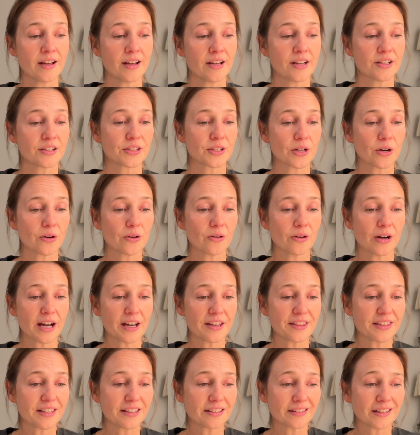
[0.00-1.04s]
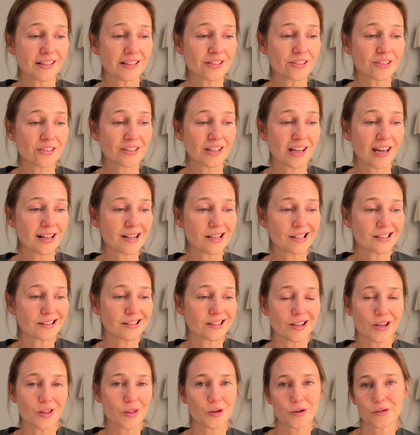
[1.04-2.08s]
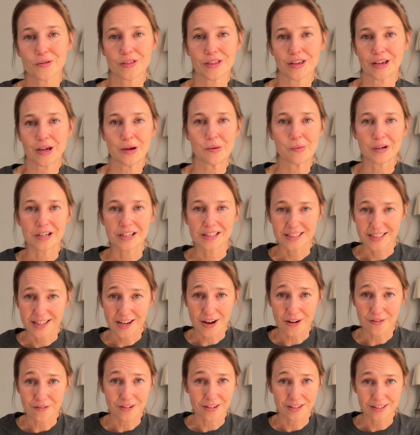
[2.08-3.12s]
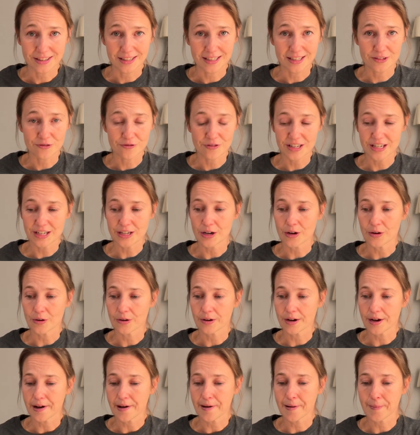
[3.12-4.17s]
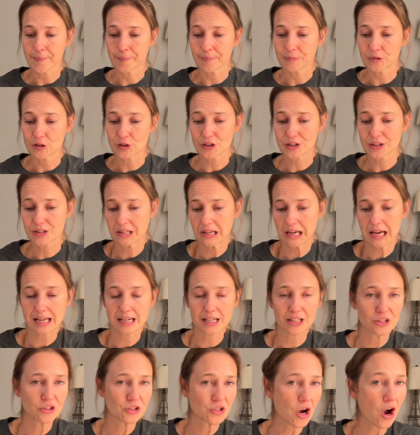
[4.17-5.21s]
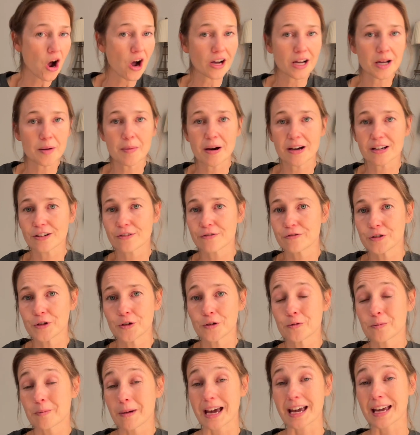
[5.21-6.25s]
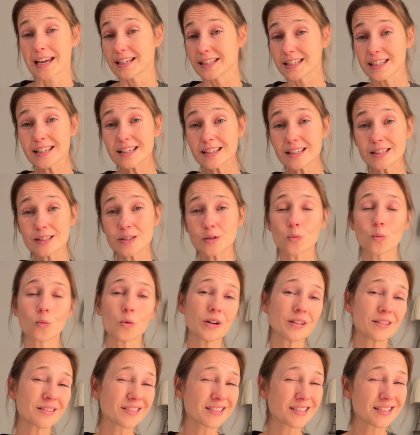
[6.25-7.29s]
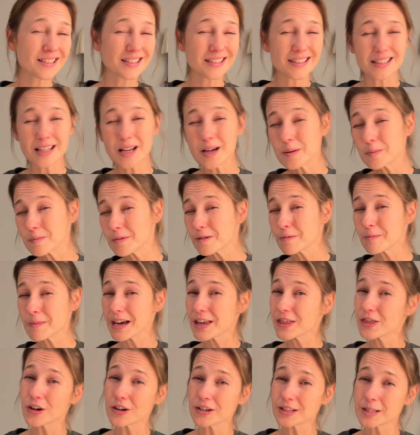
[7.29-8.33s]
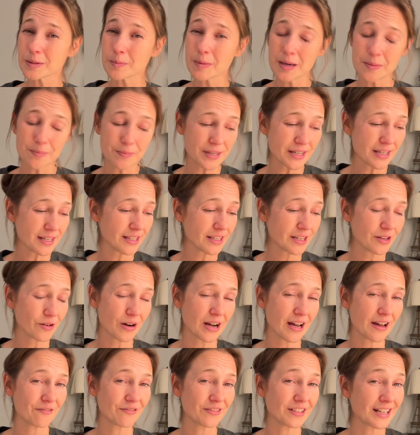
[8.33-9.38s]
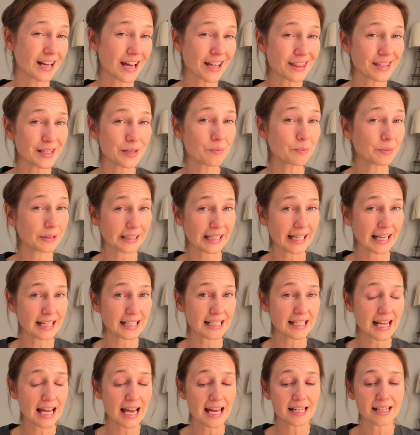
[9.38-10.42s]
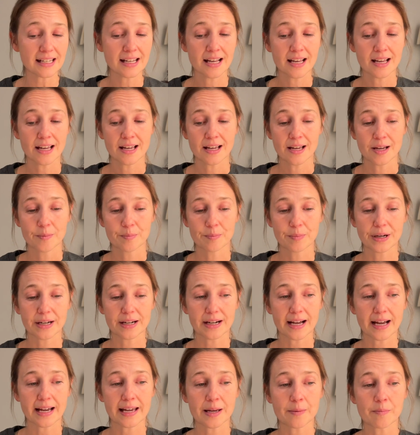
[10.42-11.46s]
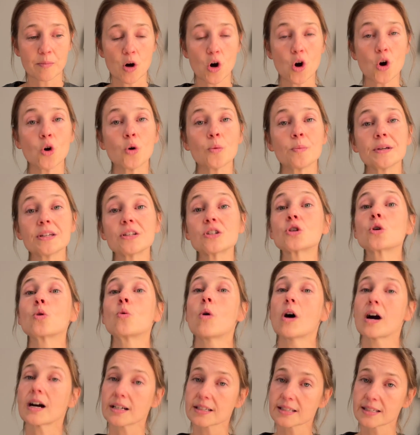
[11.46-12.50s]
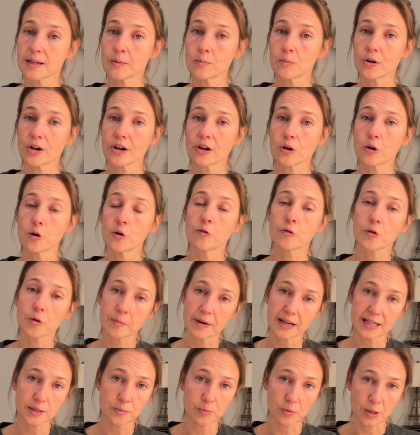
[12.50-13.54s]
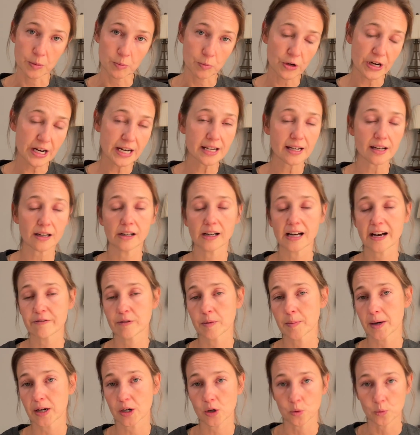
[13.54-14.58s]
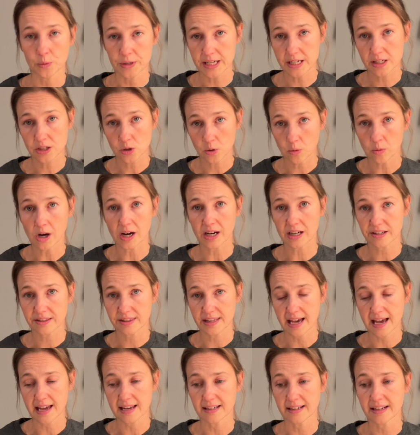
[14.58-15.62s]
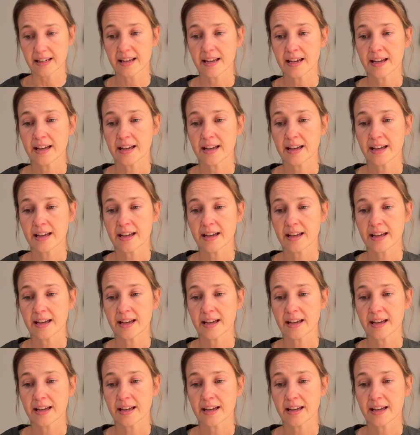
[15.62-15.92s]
So I think that's kind of the other thing I wanted to cover in this video. Just kind of talk about a few of my ideas, what some of my thoughts might be. I have nothing planned yet, but I am hoping to walk somewhere over my spring break. I'll have about a week to walk then.